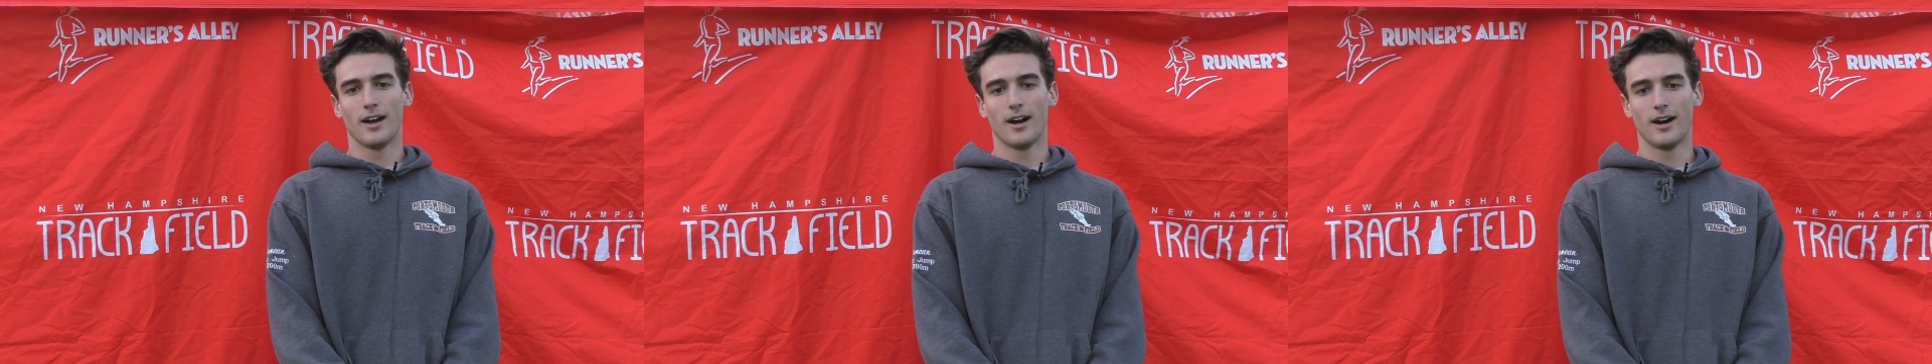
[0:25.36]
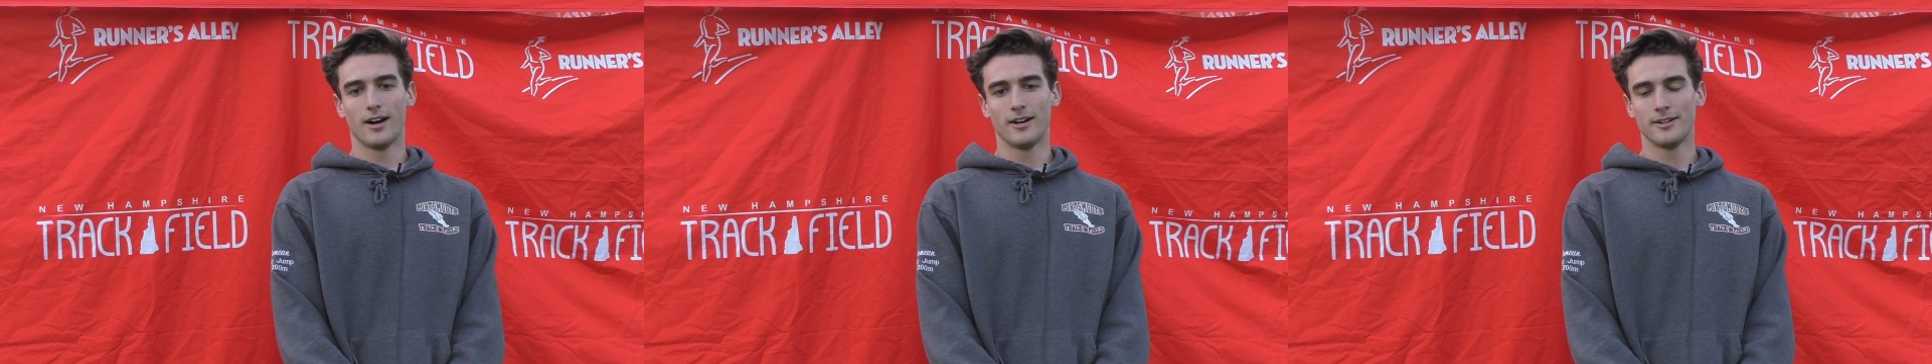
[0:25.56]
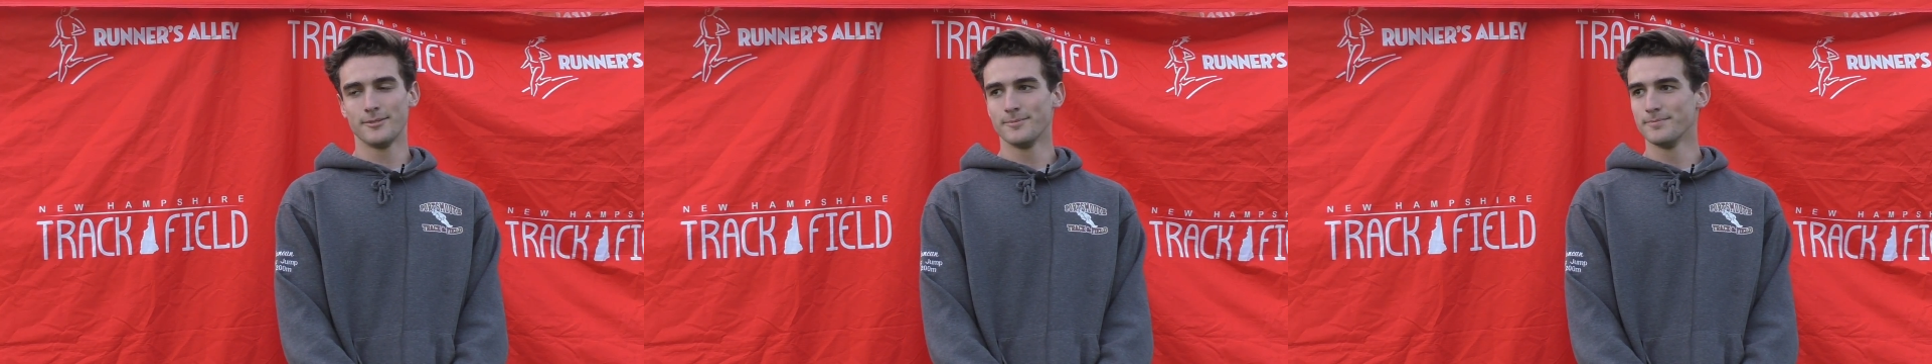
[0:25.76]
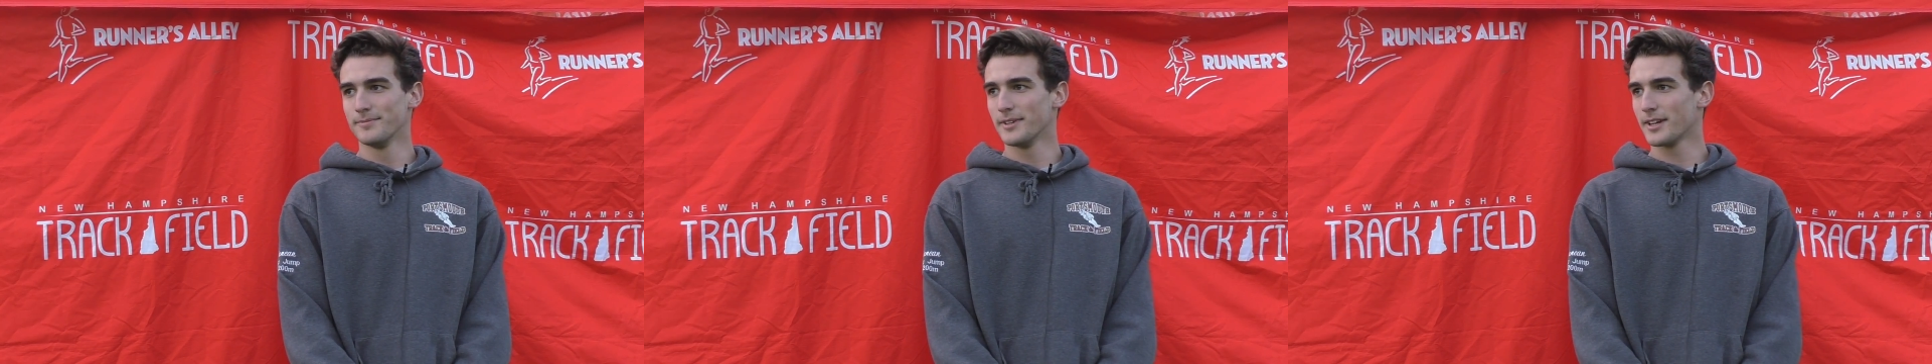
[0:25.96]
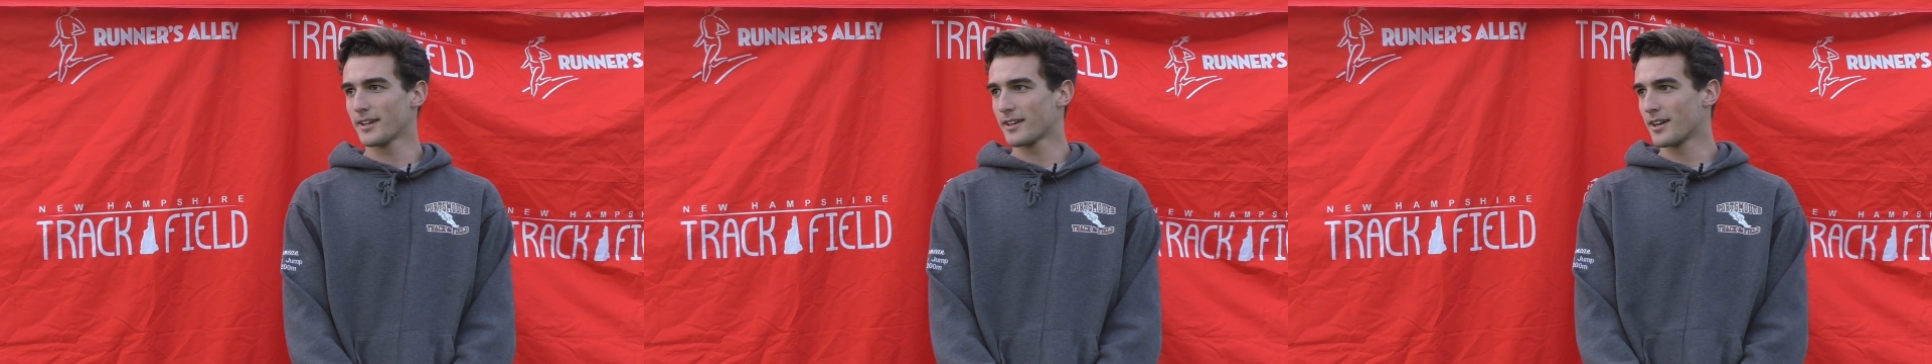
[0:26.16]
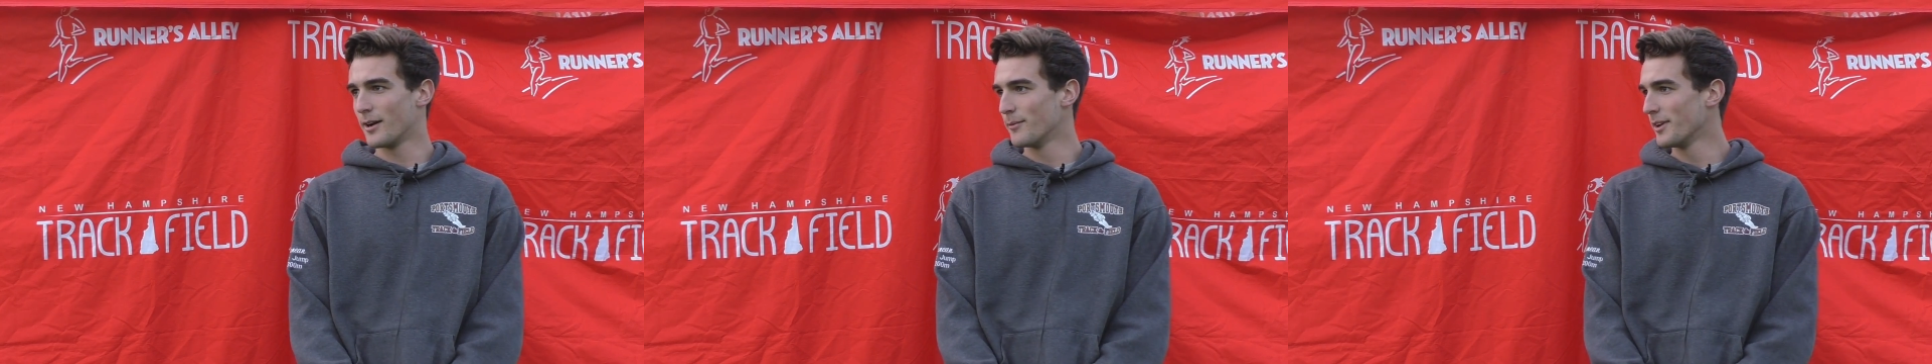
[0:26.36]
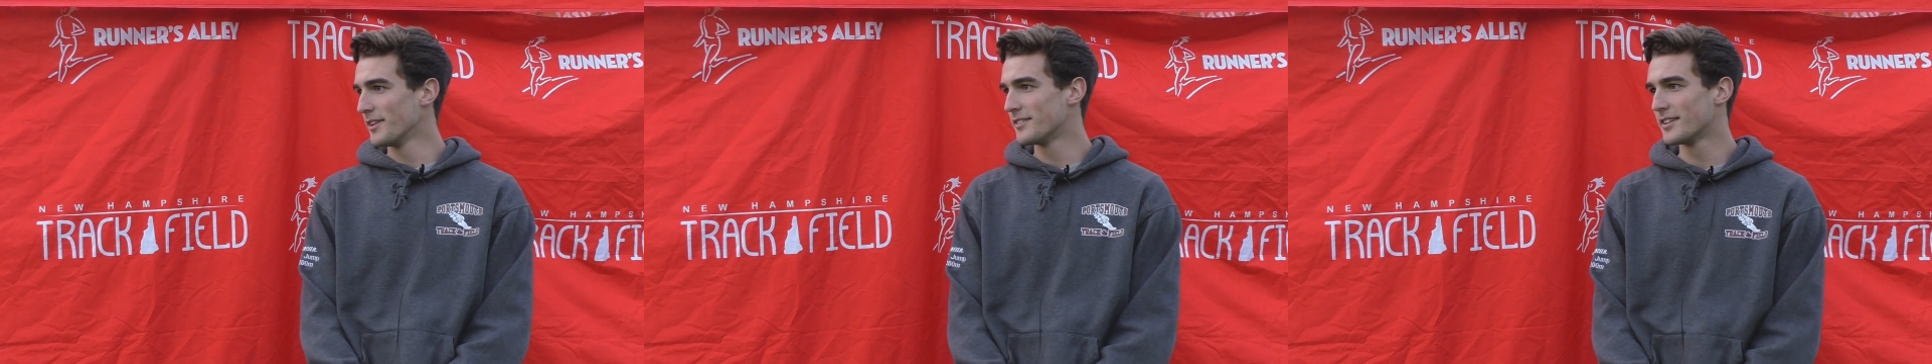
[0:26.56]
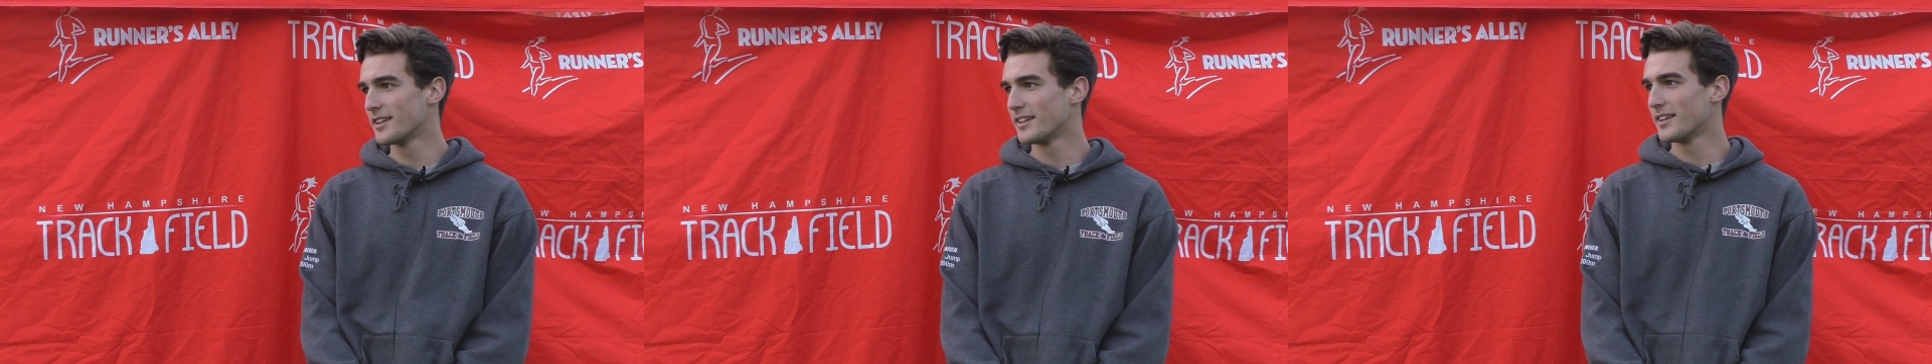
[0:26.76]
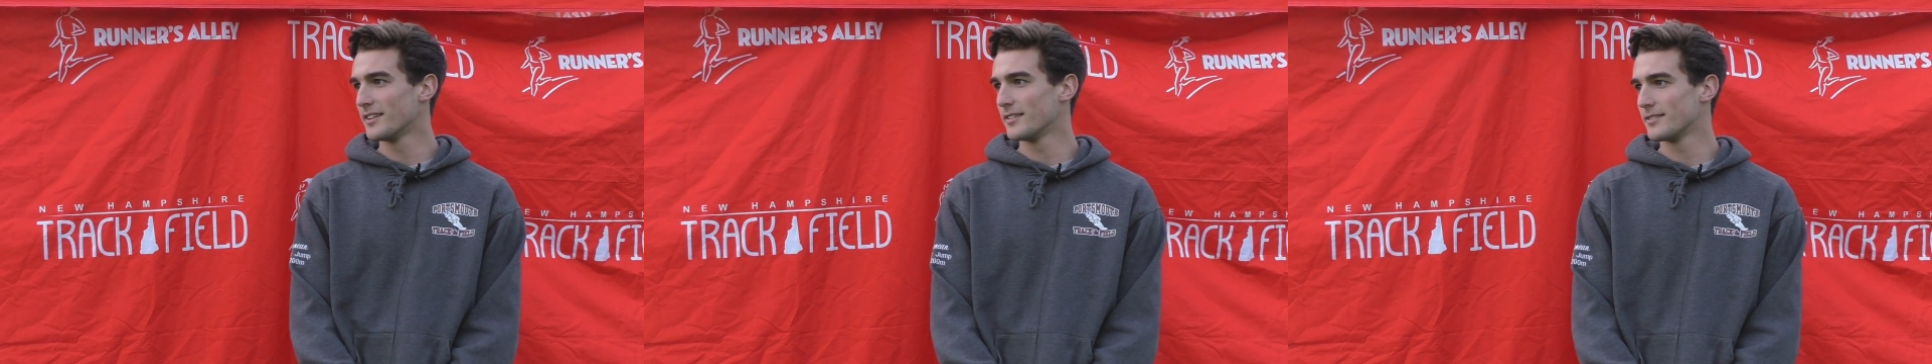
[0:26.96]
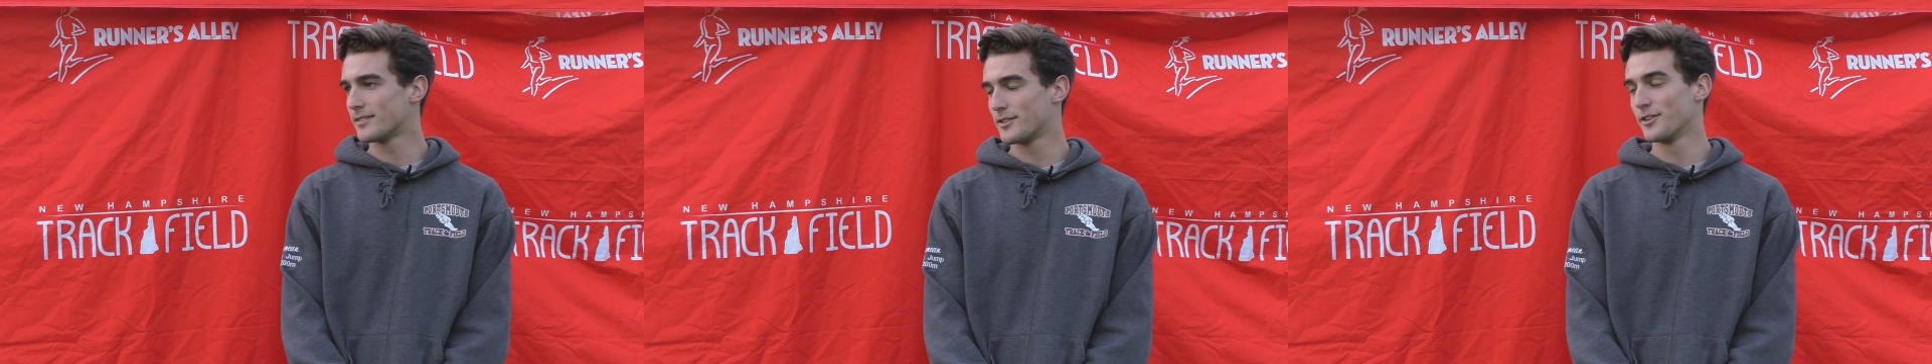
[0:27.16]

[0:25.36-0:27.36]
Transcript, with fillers: Um, coming into the,